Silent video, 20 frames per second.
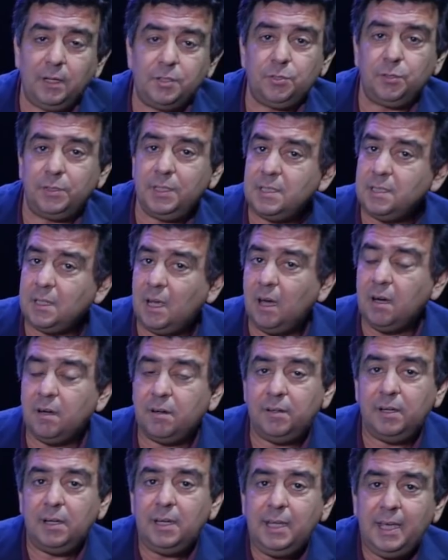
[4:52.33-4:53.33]
So this car
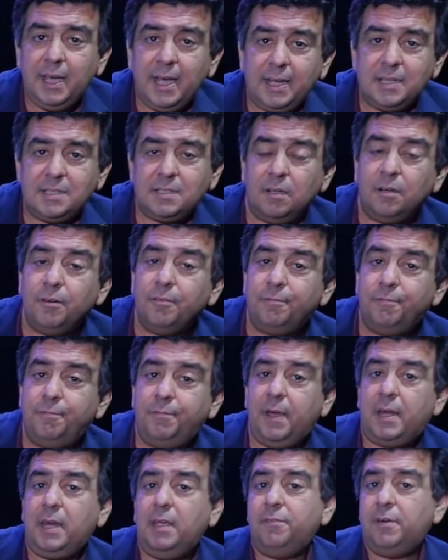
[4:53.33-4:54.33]
really has a
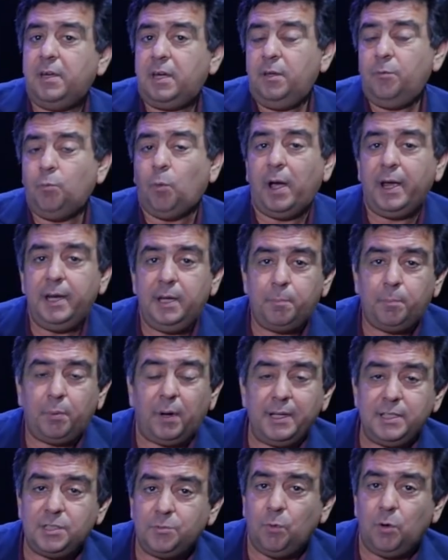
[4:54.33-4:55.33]
very, very wide
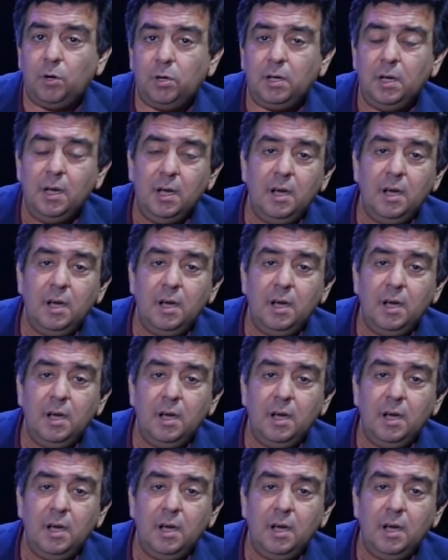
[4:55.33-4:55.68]
price walk,